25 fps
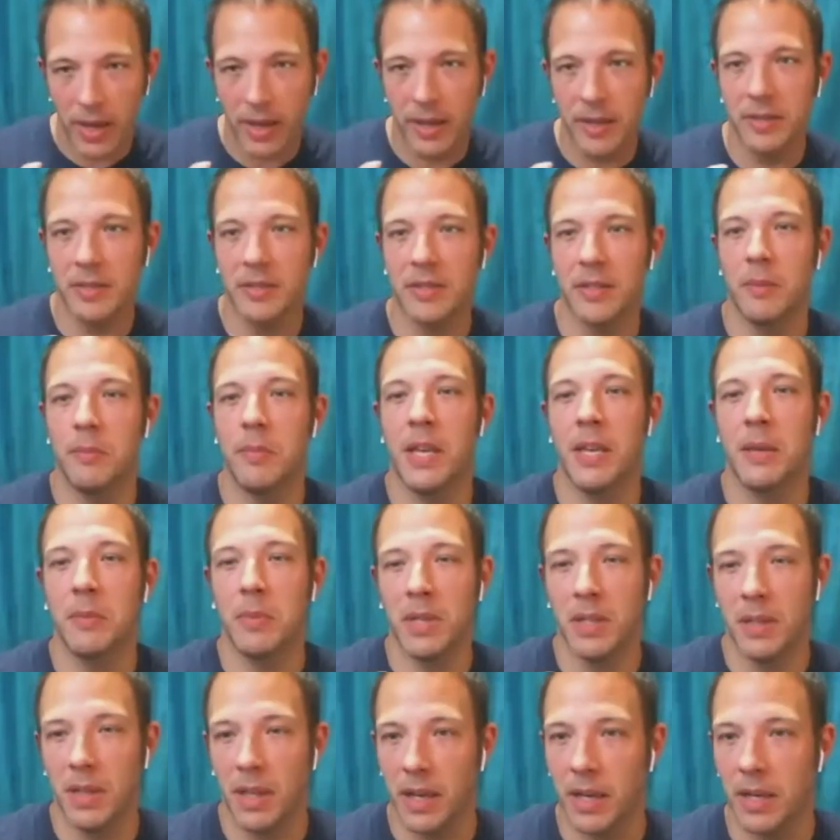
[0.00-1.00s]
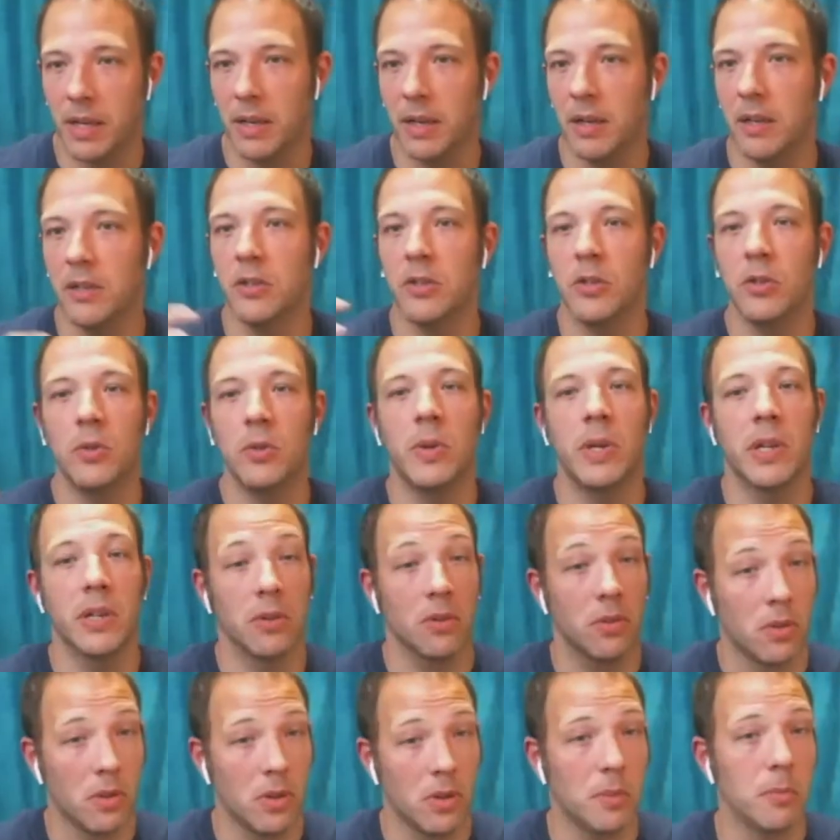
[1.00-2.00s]
to maybe like a new
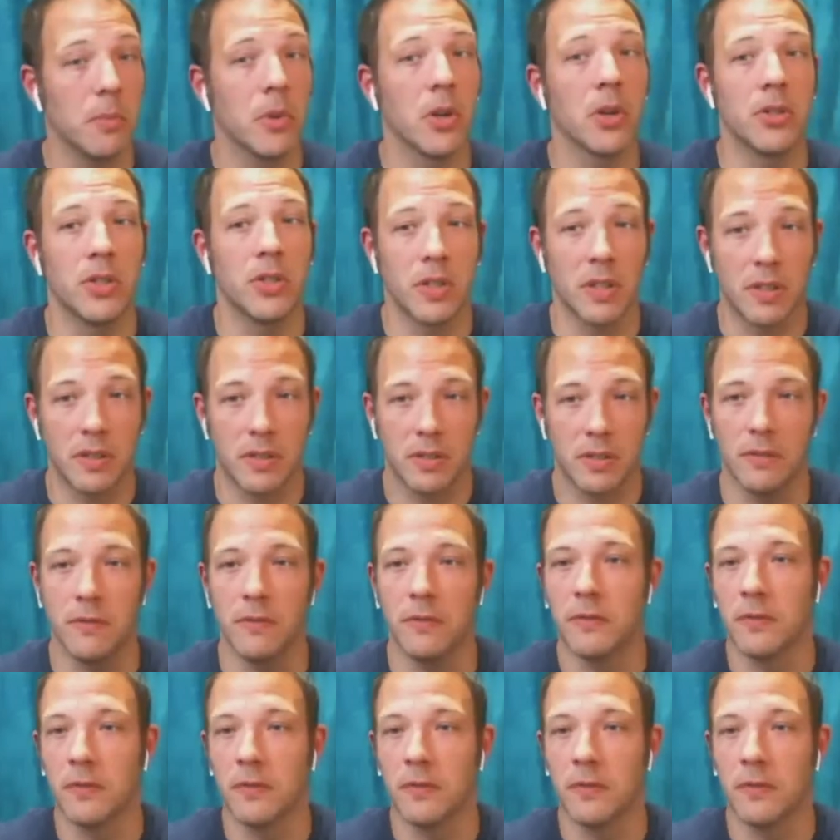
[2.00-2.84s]
integral emergence of,